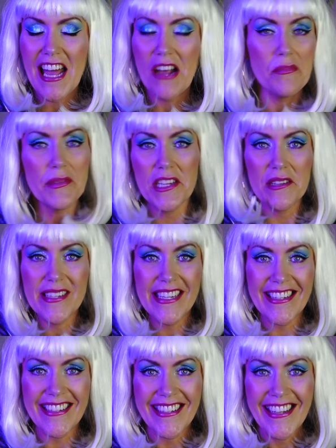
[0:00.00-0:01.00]
I hope that you
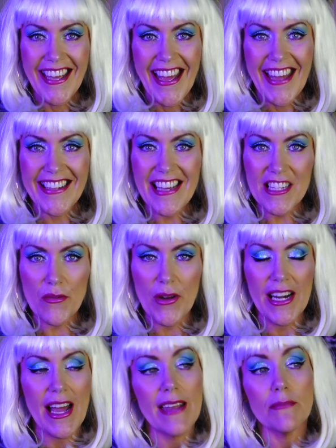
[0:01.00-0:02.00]
did. And guess
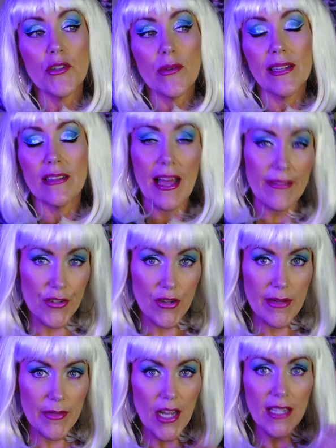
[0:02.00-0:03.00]
what? I am doing live
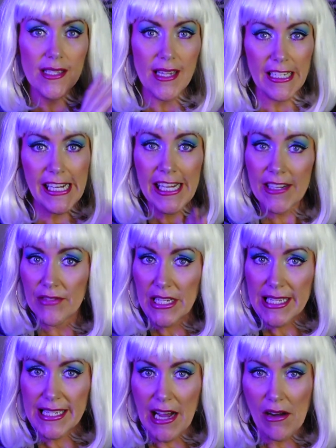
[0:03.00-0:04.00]
streams on Sunday
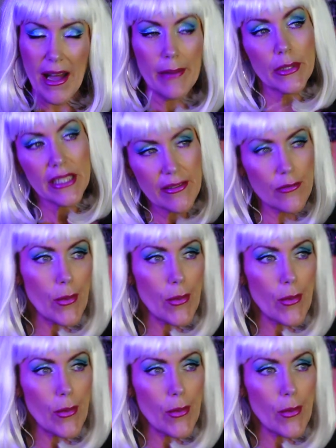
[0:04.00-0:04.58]
evenings now, I believe